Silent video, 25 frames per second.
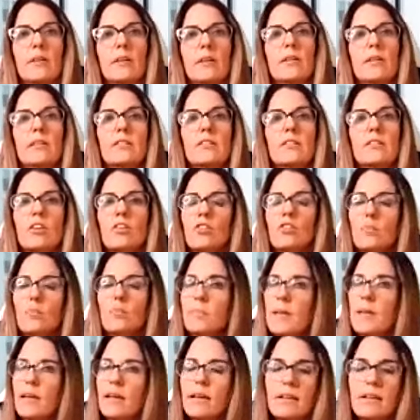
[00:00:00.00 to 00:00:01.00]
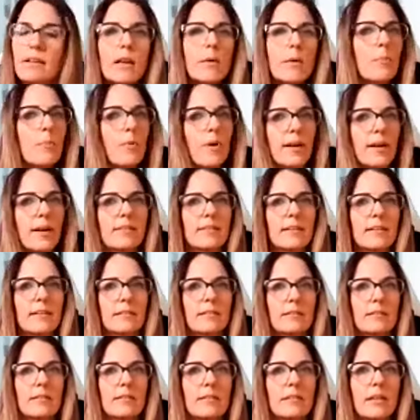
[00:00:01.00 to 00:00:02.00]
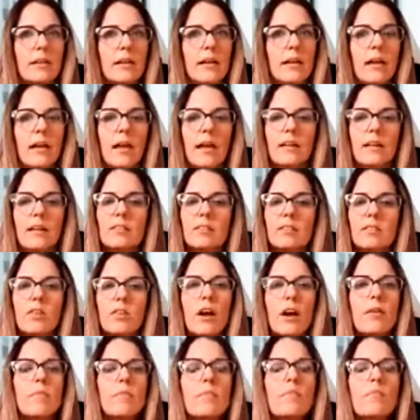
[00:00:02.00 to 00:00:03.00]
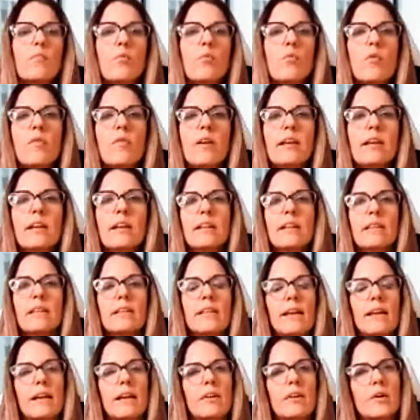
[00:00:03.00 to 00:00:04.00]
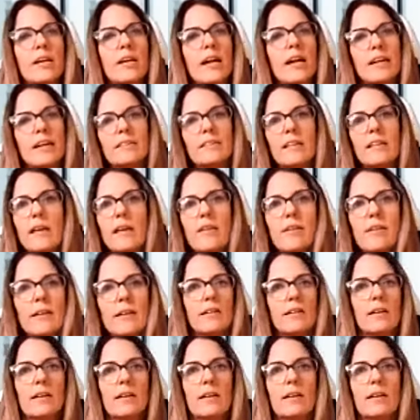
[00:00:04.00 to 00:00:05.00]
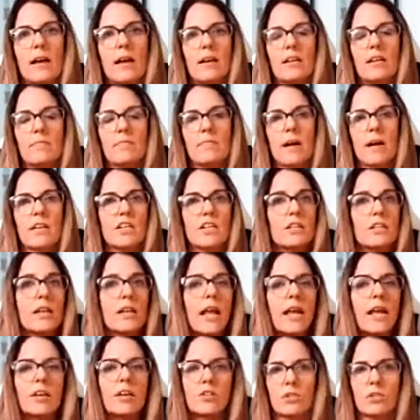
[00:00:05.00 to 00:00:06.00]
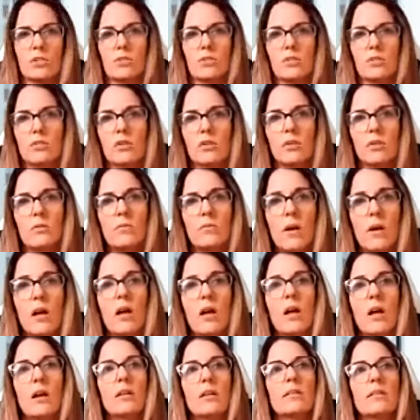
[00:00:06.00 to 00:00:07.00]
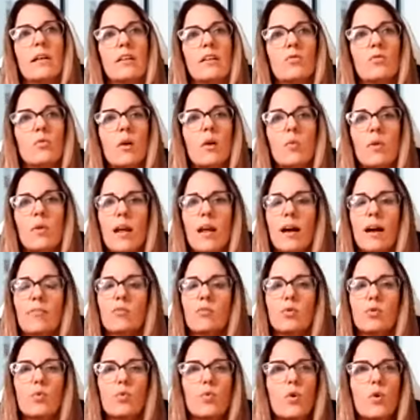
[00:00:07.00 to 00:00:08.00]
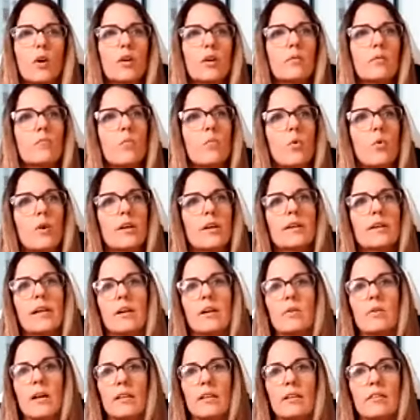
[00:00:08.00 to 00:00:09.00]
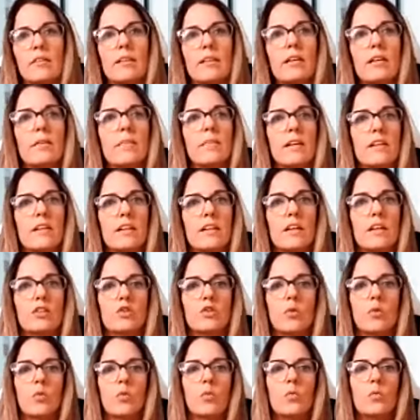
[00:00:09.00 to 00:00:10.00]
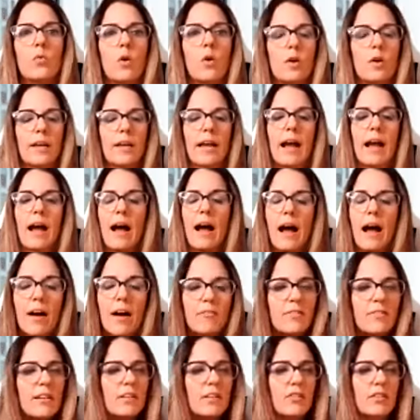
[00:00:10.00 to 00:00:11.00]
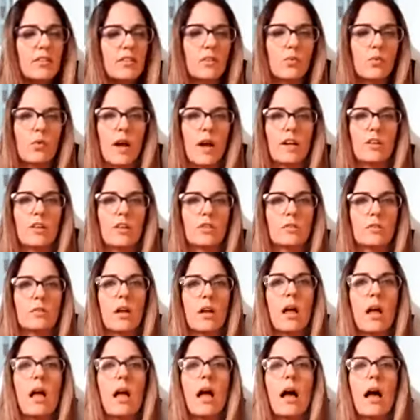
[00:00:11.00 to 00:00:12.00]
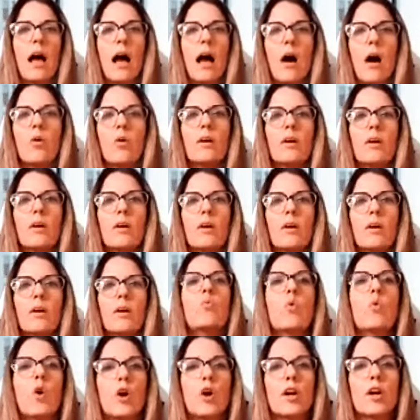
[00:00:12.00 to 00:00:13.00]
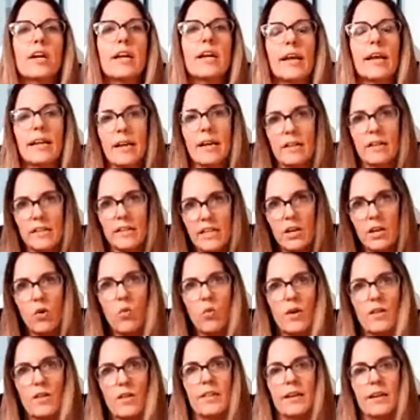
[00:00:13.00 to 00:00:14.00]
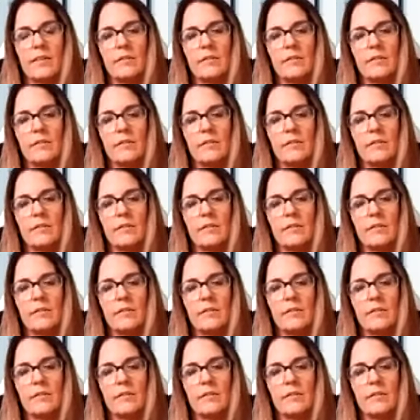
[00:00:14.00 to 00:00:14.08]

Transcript: just be in the present, and start moving in the creativity and imagination, you know? That's why we have to work more in the creativity and imagination. Okay, I have this situation. How can I work and I deal with it?